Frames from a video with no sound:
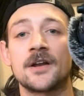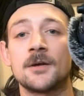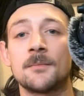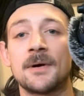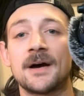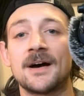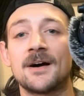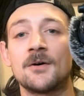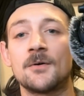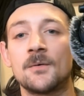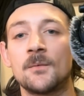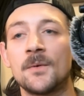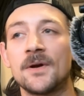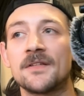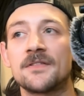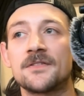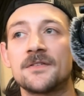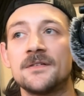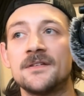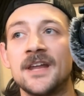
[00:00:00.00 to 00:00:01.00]
about
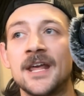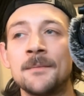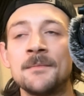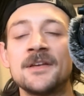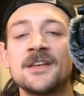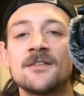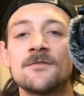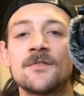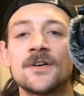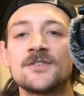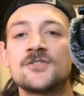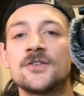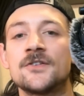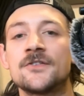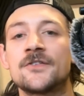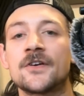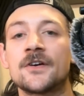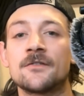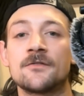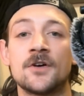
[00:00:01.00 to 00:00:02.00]
with naming
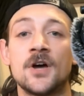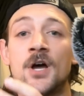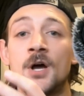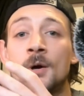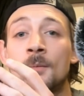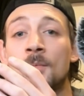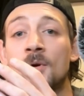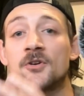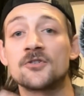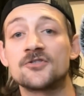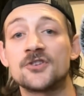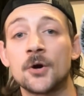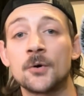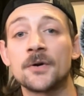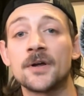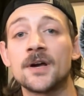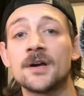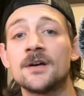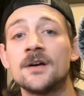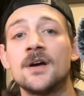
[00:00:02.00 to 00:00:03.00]
conventions of
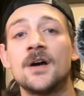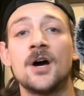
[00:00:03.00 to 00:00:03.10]
persona,